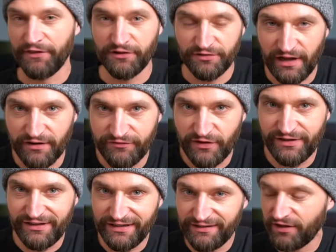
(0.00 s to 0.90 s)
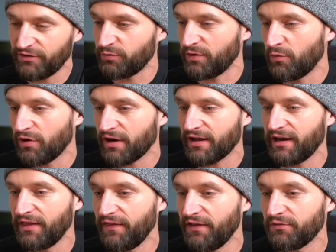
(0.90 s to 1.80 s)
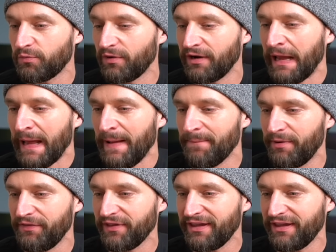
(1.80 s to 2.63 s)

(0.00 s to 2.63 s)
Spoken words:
there's a lot of fun details we work on in this one, but the